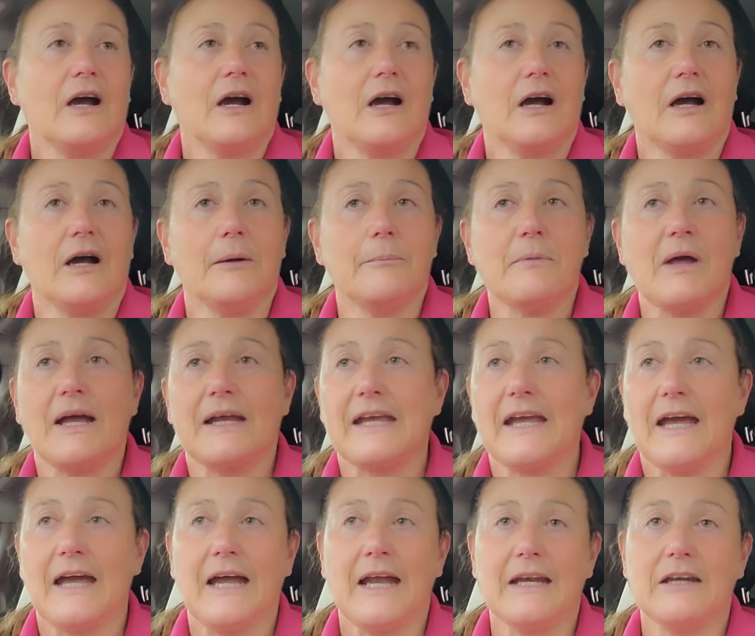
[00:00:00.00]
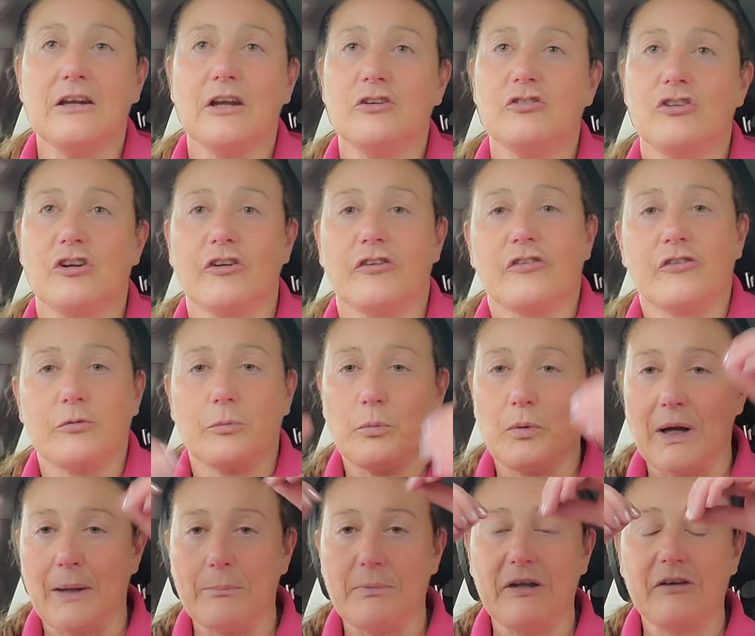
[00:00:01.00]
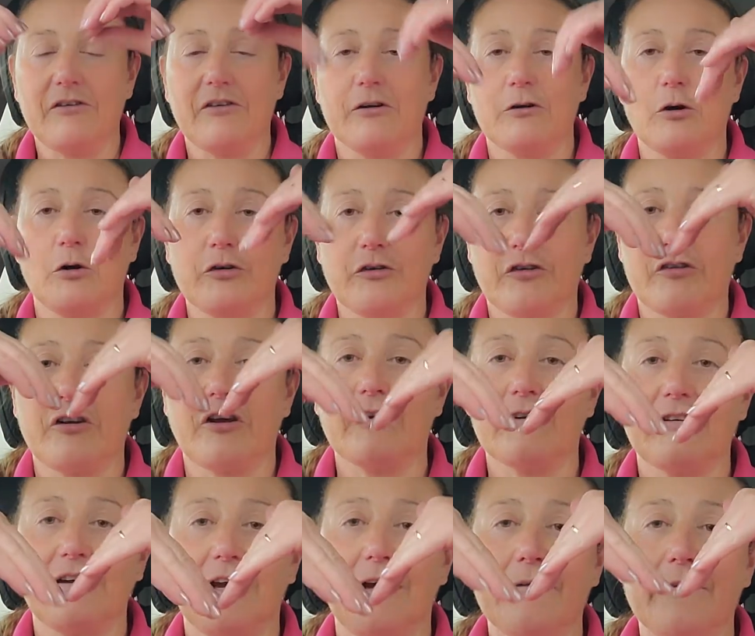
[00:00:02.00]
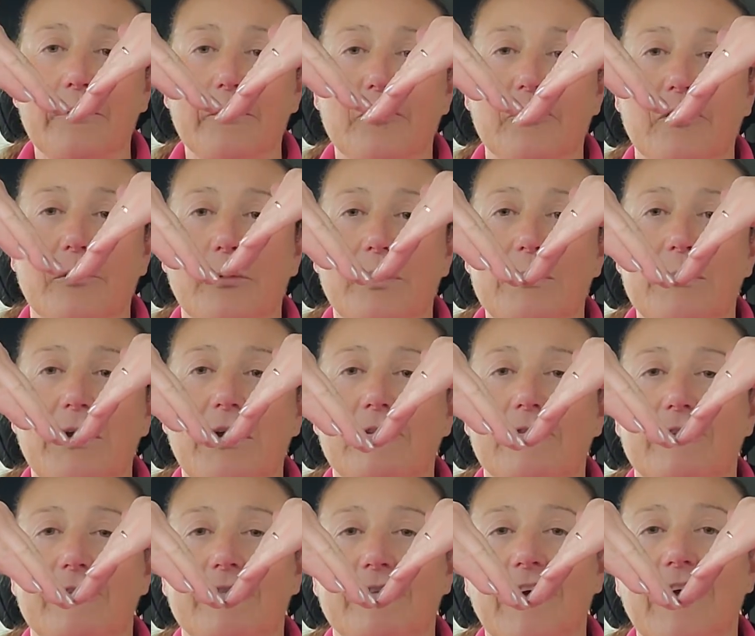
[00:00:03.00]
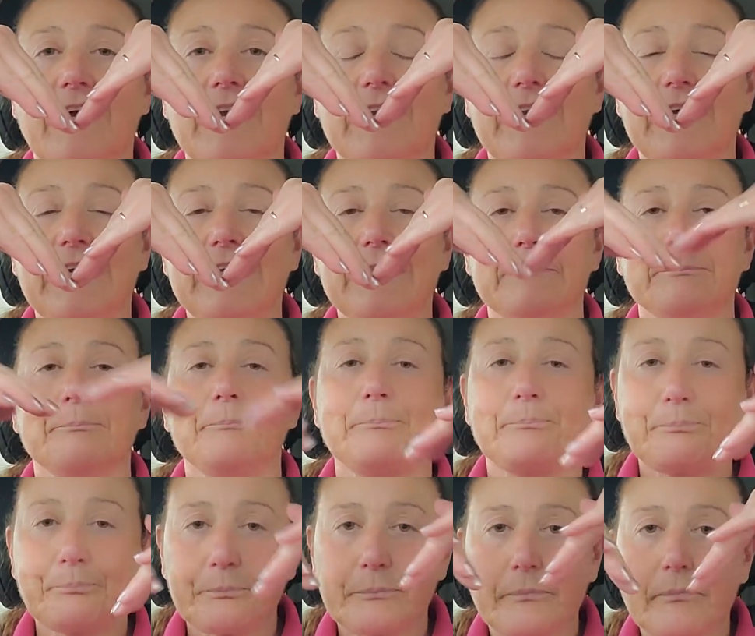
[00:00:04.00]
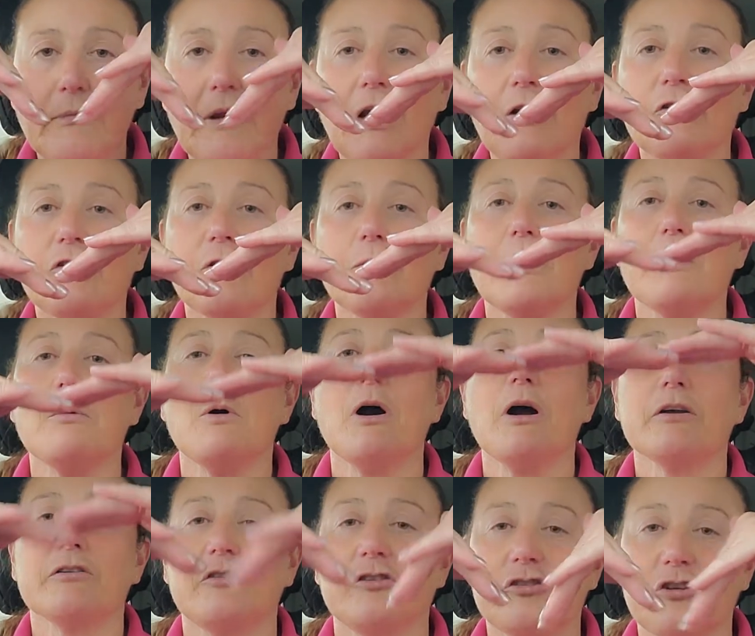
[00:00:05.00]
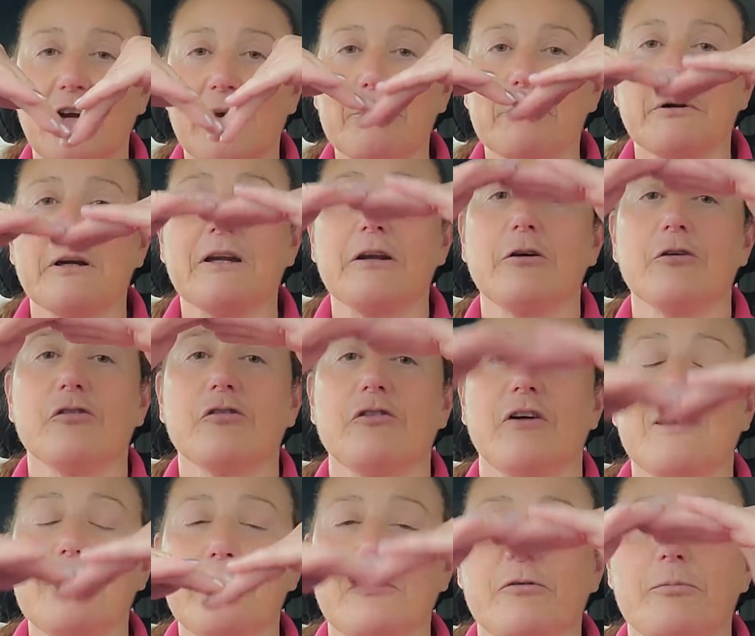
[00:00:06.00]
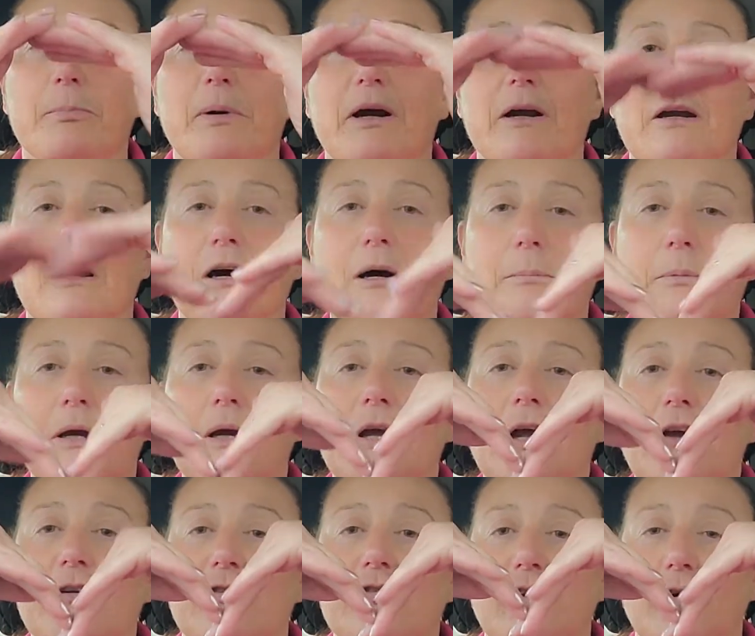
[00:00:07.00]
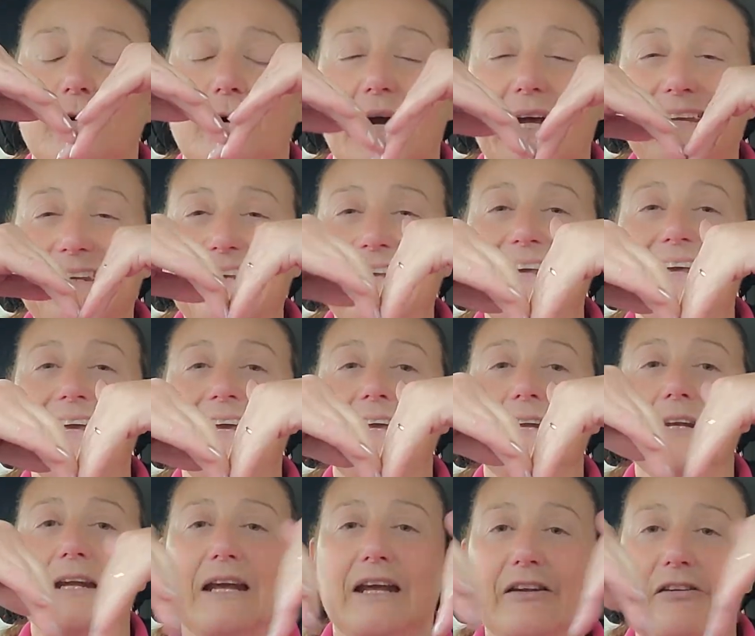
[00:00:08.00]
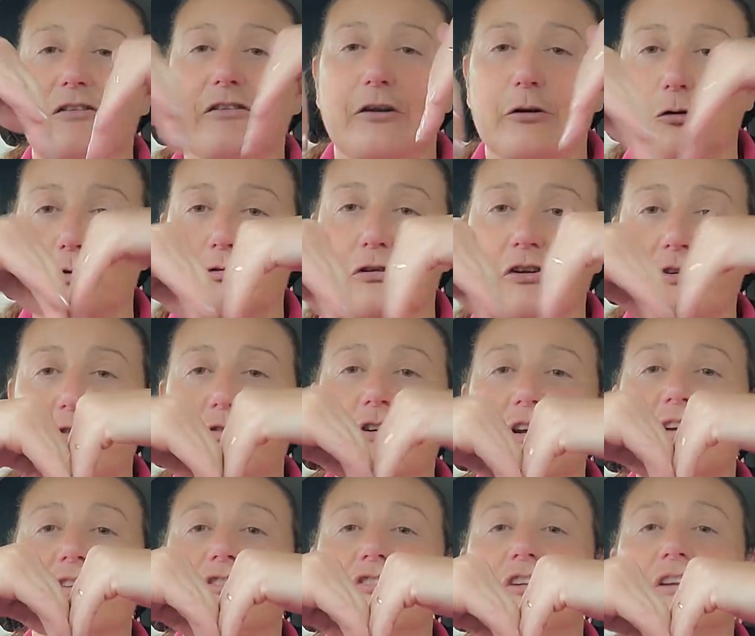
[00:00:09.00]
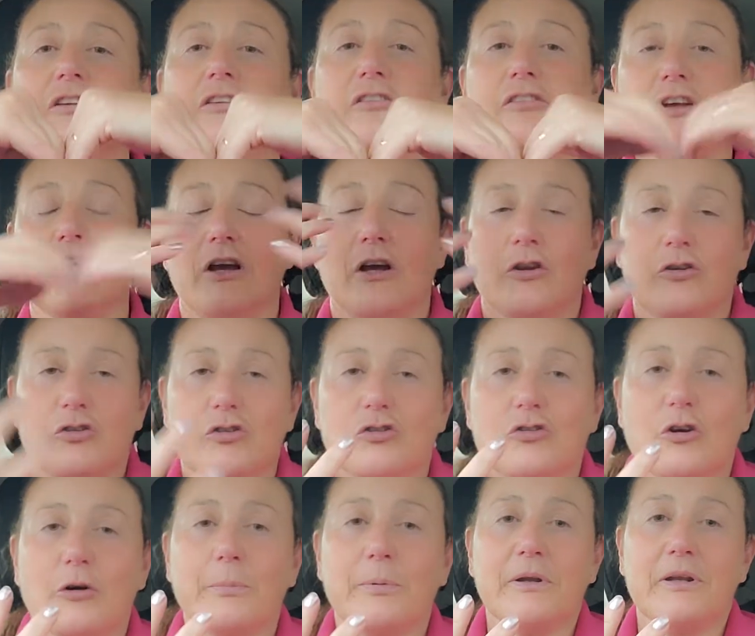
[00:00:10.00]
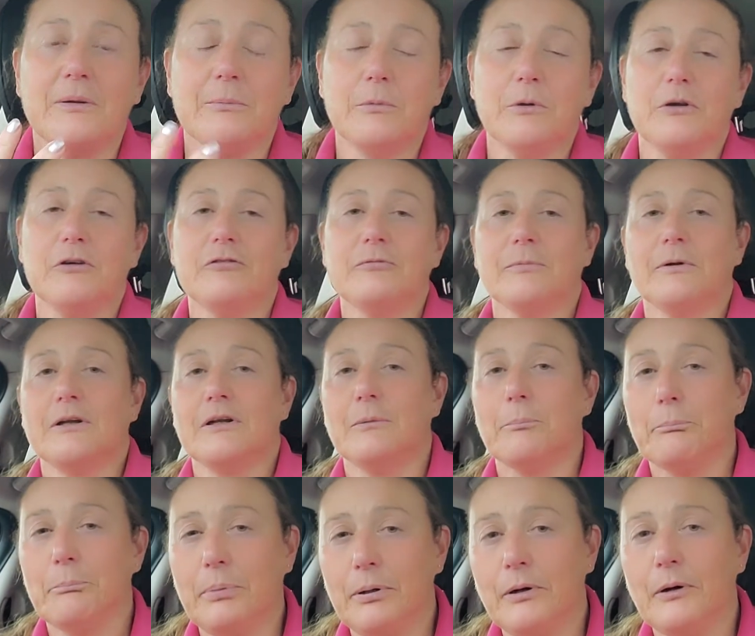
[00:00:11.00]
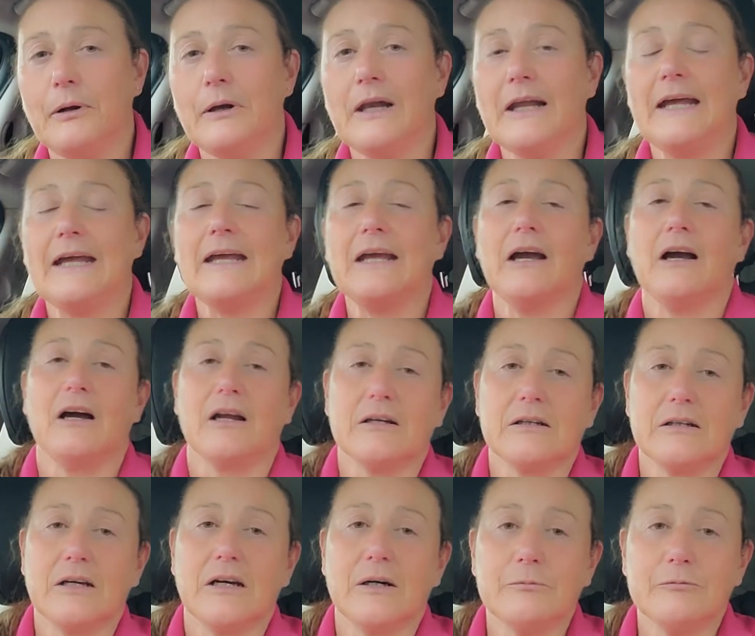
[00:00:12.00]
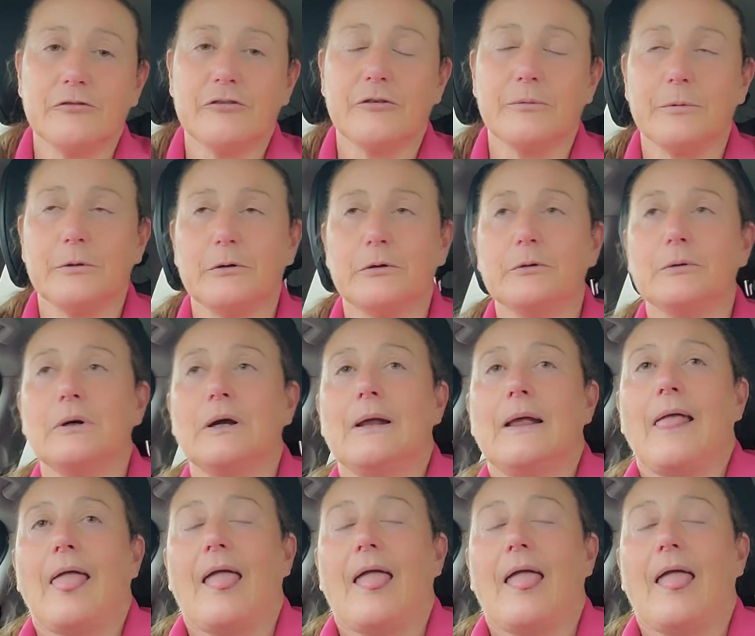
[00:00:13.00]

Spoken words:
Again, just where bits had got stuck down, there was a wee bit of a valley, so we worked to try and bring those fibers back up. So again, it's those restrictions, stopping the movement, pulling, uncomfortable.